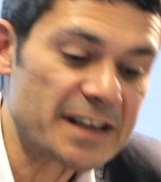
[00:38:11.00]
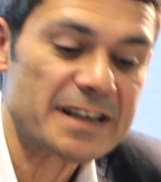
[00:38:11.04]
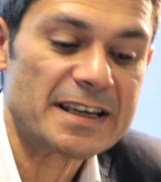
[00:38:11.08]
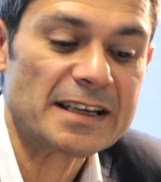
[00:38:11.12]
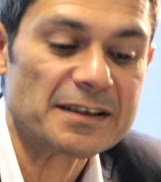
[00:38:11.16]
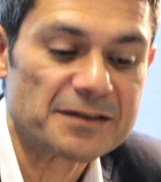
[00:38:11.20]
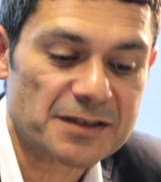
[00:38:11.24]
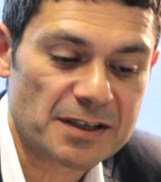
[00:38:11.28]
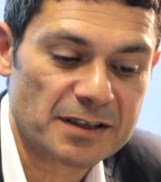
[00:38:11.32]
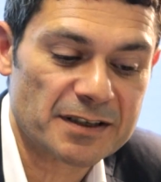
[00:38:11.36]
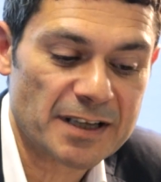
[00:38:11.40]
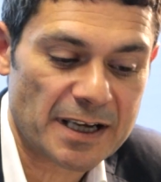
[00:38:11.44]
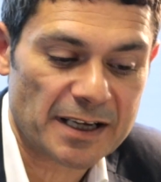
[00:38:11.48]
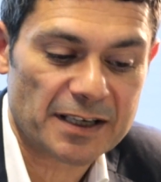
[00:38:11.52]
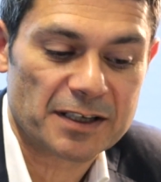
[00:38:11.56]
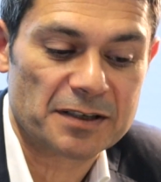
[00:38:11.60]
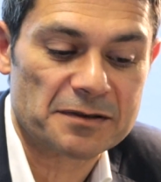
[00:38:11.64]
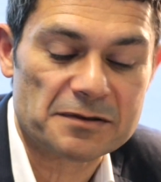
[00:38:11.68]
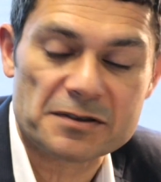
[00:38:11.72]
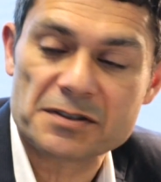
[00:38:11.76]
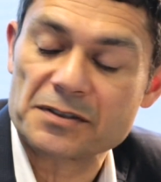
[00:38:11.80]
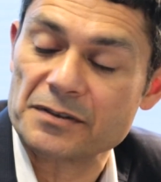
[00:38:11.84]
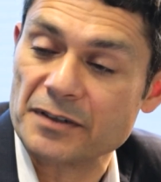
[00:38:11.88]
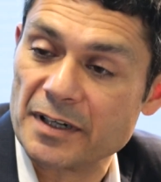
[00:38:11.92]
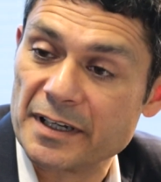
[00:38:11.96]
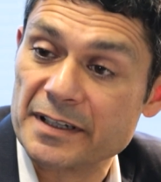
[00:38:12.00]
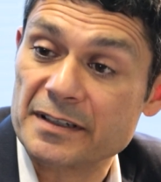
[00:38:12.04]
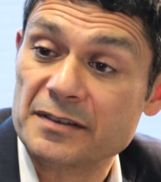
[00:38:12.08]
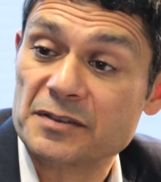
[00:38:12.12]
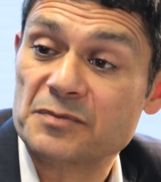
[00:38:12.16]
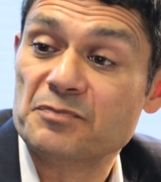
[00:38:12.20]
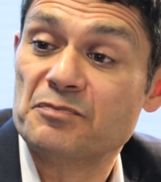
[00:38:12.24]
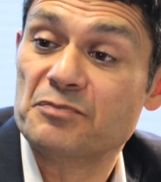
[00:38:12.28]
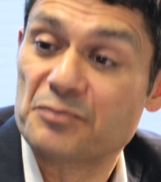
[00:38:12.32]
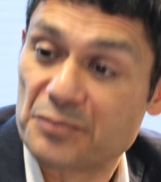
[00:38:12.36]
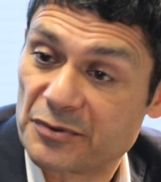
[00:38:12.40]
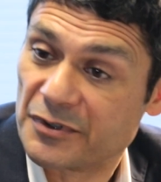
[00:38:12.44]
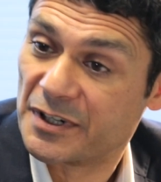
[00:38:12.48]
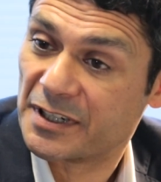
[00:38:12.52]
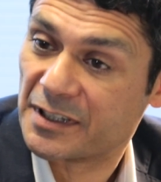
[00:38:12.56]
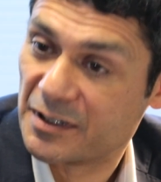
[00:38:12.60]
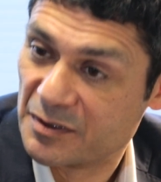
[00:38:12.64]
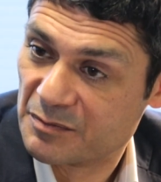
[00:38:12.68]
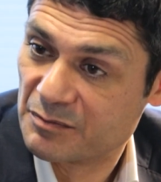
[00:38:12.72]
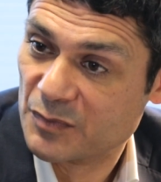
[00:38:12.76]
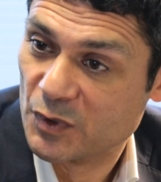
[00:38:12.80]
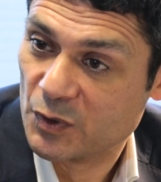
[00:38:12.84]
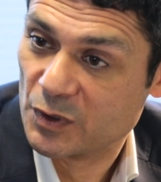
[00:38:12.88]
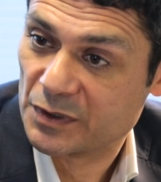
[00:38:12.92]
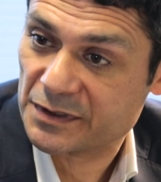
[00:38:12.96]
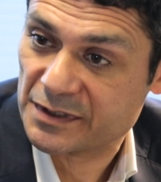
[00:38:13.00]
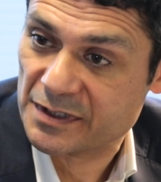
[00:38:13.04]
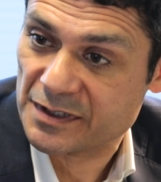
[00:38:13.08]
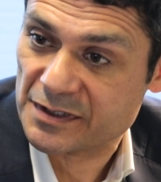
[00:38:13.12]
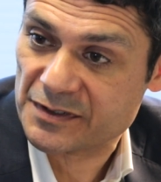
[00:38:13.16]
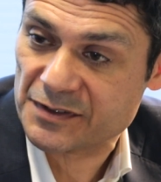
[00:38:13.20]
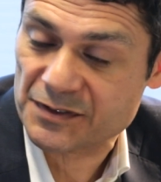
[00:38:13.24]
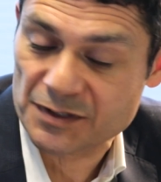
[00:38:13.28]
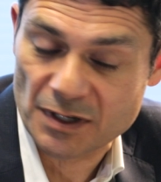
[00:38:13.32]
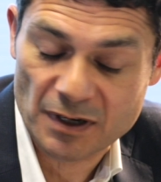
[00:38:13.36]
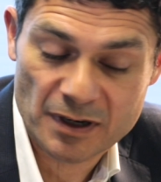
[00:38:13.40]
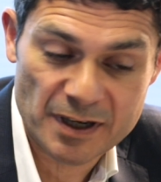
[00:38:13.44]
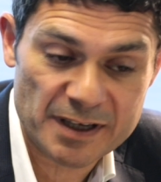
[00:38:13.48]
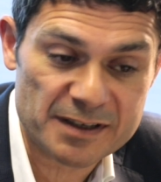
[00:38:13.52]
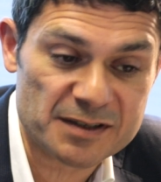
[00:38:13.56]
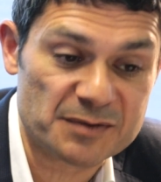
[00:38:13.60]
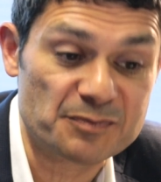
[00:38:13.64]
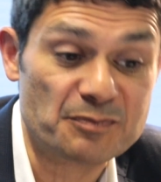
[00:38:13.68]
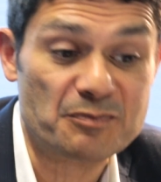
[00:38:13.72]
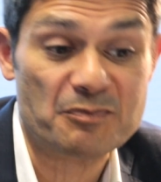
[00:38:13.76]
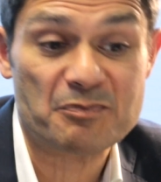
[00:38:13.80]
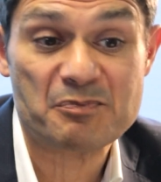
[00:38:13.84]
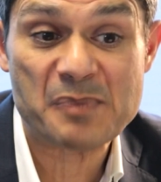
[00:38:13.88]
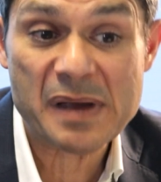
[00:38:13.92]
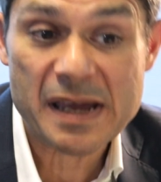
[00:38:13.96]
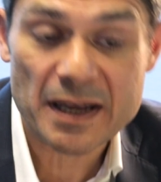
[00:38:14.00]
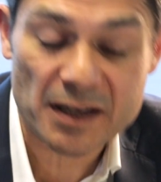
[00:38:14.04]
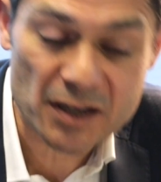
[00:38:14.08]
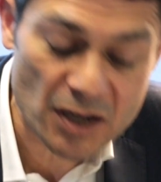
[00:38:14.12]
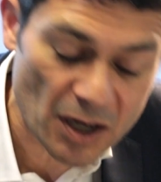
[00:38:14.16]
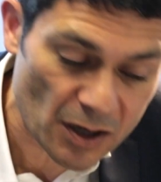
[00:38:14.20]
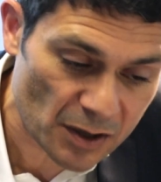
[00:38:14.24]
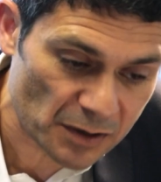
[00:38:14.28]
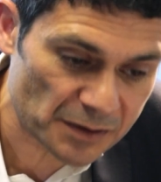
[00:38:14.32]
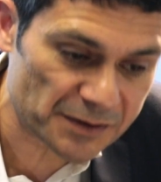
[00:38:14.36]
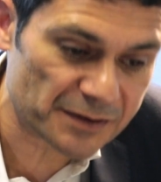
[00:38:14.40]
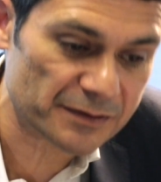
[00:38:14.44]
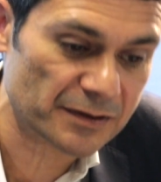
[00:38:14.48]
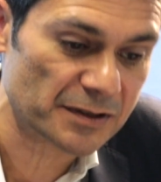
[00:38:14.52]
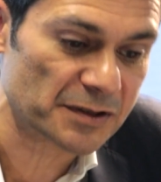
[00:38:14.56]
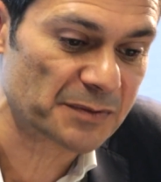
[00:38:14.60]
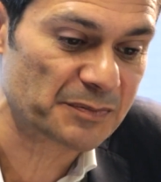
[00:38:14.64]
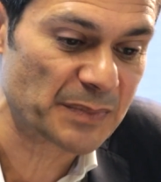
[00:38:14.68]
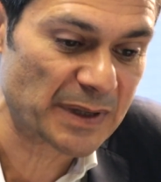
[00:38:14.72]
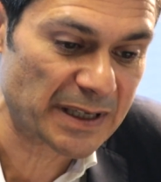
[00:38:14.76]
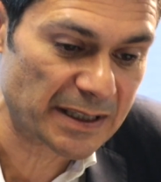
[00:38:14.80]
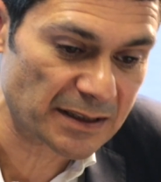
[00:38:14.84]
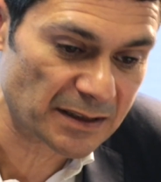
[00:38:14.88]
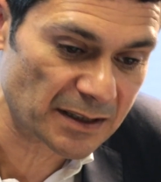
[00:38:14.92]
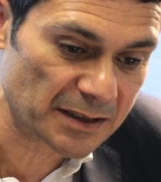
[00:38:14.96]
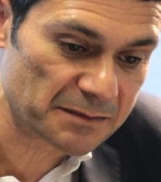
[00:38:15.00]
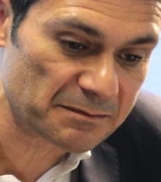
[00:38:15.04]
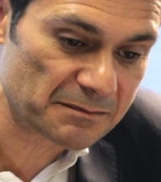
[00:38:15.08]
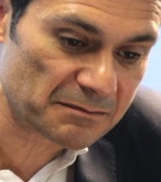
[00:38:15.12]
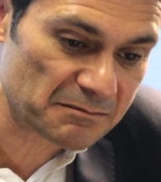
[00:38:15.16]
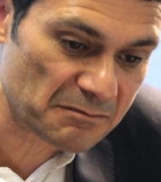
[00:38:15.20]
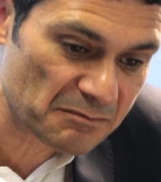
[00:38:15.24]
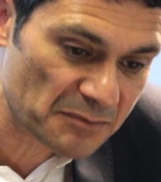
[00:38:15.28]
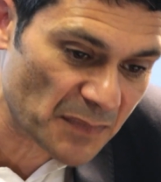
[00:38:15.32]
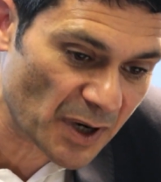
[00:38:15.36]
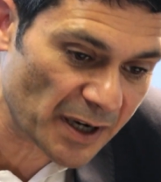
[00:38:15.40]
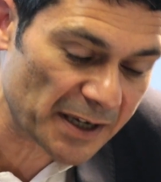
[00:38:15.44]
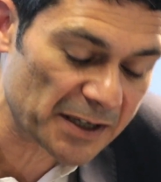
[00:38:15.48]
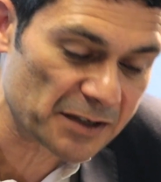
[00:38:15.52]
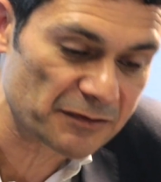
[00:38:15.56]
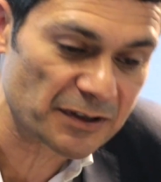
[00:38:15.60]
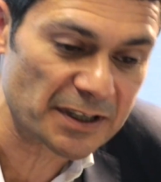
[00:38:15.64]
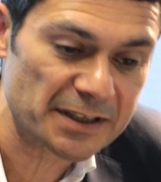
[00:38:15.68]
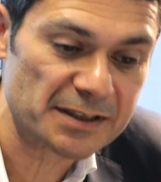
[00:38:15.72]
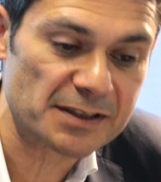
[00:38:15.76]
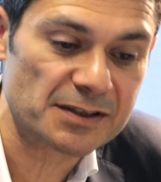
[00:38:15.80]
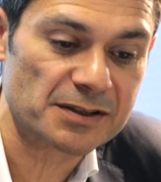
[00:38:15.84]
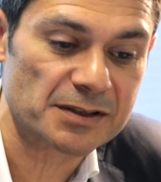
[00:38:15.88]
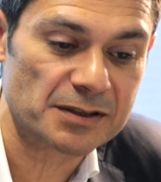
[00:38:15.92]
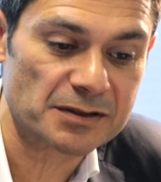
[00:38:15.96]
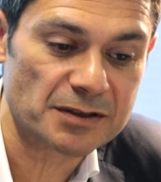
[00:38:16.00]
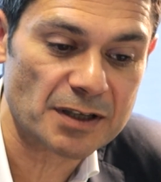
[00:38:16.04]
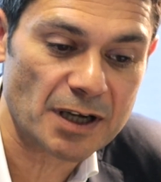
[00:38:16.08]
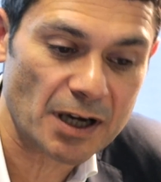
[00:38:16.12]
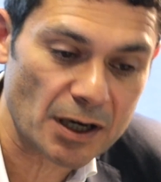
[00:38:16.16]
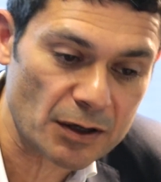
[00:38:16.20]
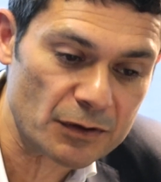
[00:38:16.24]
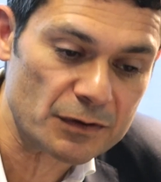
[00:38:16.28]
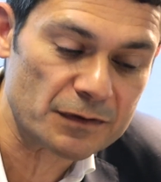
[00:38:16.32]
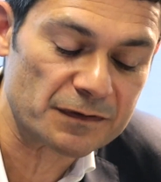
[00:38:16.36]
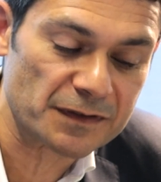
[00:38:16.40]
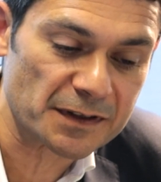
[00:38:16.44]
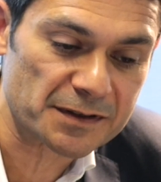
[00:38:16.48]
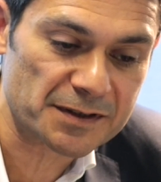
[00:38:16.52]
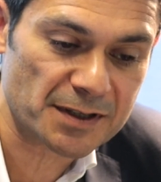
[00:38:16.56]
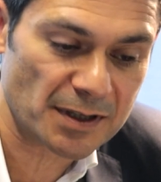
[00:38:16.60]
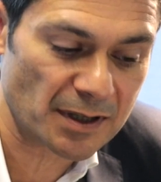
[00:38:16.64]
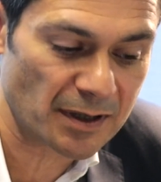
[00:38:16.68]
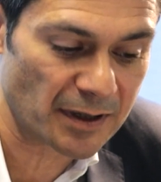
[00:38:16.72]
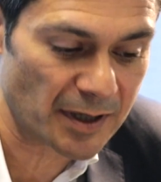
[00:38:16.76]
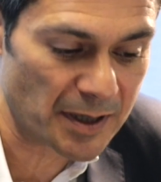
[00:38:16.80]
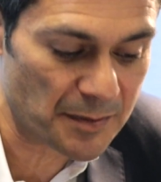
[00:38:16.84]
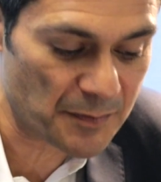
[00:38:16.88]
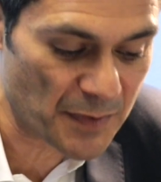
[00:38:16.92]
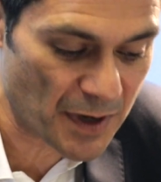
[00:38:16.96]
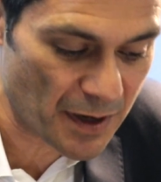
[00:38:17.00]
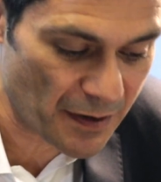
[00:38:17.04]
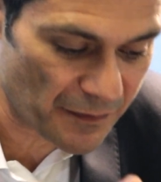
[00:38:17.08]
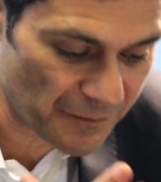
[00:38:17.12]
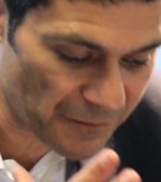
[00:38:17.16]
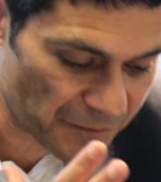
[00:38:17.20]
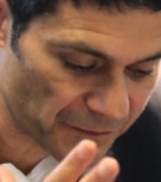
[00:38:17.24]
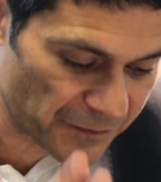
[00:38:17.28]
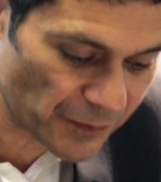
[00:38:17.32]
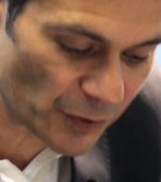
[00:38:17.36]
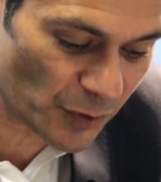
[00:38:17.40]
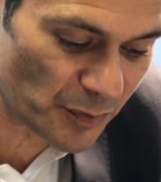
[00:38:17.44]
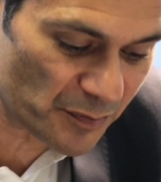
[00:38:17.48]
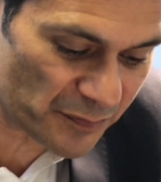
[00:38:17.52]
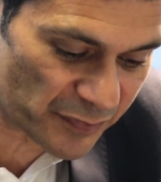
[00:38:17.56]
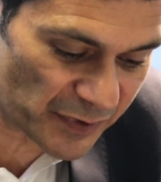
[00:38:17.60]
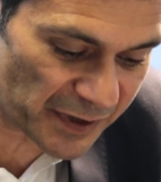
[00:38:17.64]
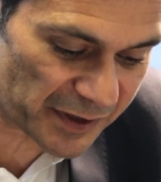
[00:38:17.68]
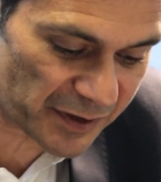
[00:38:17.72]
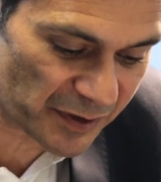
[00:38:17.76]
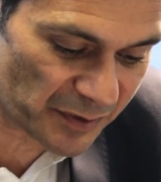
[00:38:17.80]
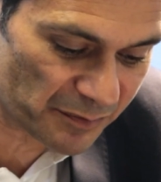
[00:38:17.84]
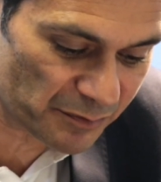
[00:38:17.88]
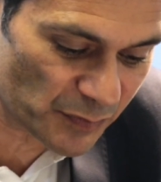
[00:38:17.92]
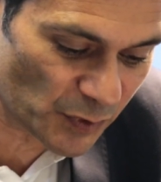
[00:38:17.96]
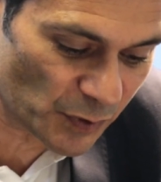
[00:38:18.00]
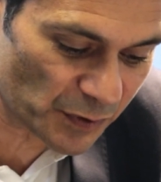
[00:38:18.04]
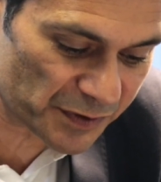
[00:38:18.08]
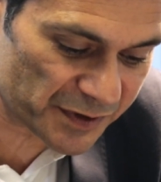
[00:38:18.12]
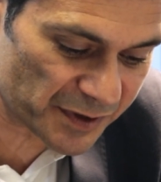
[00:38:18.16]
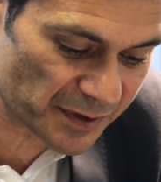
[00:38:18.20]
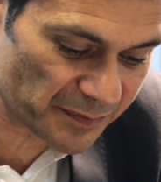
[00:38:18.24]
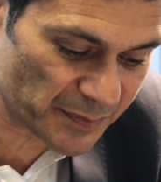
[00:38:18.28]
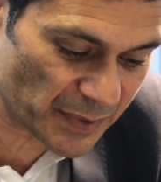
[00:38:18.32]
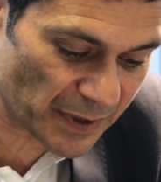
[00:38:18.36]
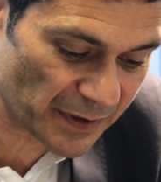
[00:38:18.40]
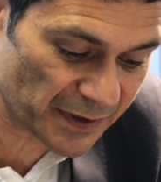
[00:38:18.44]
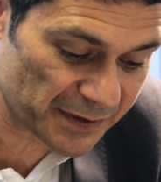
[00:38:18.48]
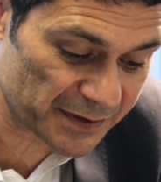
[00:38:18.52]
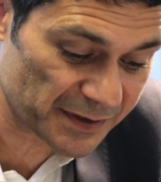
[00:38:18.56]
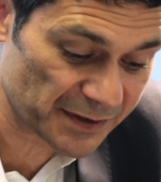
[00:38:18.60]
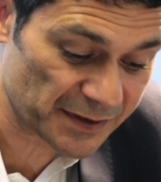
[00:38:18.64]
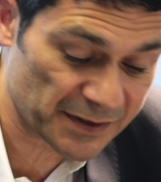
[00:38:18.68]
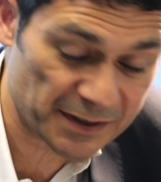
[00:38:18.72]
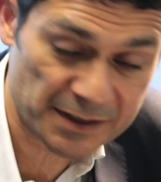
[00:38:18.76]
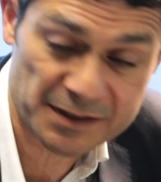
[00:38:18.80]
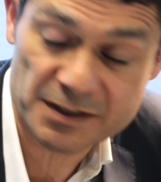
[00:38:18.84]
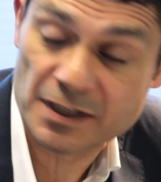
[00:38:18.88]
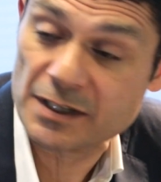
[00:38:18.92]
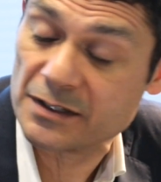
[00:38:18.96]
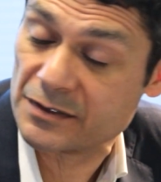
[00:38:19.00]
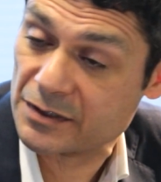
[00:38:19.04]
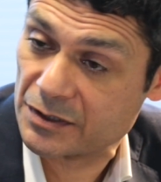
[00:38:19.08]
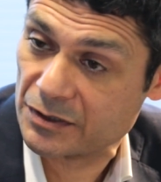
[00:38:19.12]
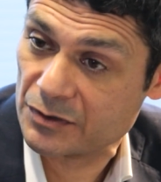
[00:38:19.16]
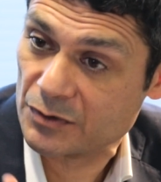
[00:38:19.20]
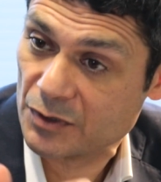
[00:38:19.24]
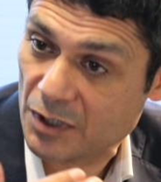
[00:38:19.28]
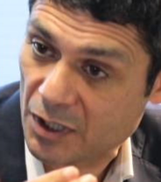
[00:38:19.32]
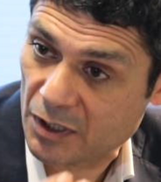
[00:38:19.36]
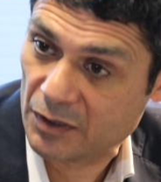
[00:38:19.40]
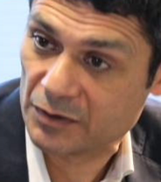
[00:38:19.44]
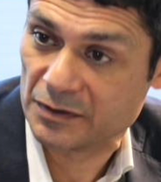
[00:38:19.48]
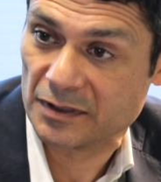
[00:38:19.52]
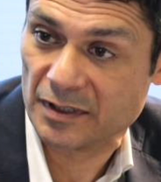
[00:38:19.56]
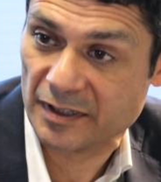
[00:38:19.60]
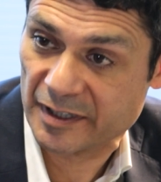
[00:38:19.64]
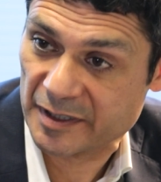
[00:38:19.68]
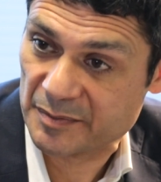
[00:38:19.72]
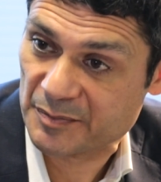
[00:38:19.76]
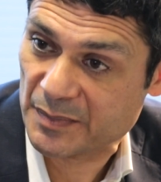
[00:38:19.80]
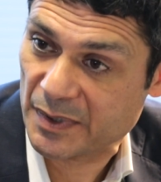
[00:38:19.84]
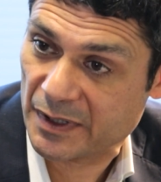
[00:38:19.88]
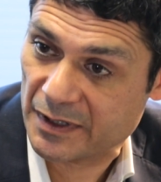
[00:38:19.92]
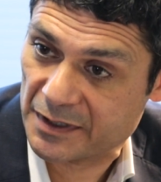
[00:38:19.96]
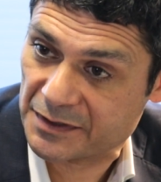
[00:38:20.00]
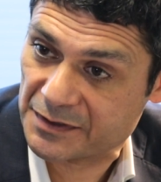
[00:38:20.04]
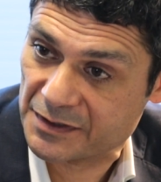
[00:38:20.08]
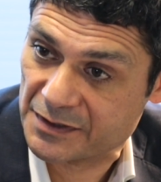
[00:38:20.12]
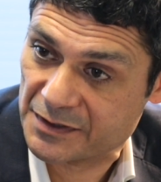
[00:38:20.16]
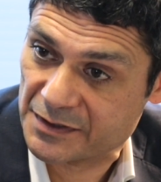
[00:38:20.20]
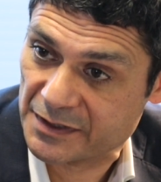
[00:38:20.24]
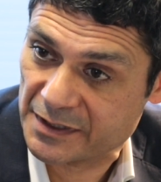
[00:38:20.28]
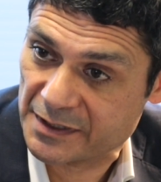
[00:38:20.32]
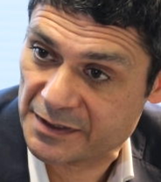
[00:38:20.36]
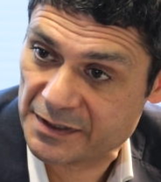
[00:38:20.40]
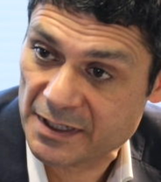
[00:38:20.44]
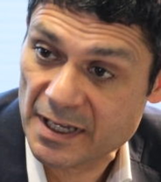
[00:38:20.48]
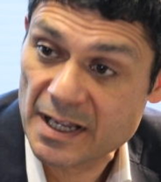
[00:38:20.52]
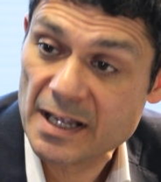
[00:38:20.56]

internet constrains brick and mortar sites because there's been a migration over time from brick and mortar purchases to online purchases.